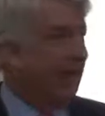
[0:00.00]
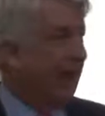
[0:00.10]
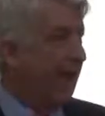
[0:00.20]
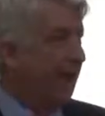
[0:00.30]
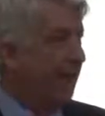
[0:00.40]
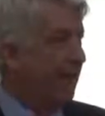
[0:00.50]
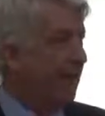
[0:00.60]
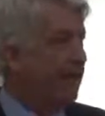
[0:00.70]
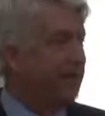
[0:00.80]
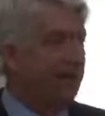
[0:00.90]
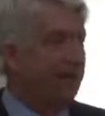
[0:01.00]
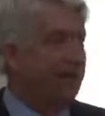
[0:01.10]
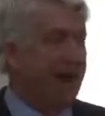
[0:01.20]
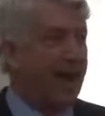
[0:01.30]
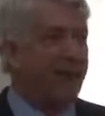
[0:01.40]
And it has held
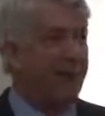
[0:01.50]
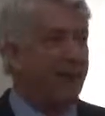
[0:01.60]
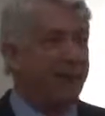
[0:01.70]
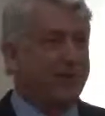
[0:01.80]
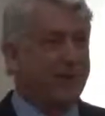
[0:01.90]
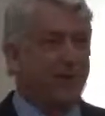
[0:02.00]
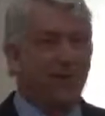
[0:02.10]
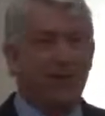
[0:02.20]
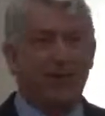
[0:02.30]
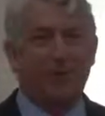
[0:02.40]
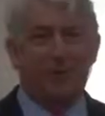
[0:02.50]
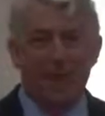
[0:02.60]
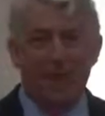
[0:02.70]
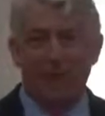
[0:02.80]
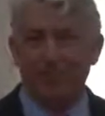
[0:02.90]
time after time after
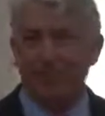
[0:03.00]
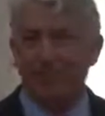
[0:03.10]
time.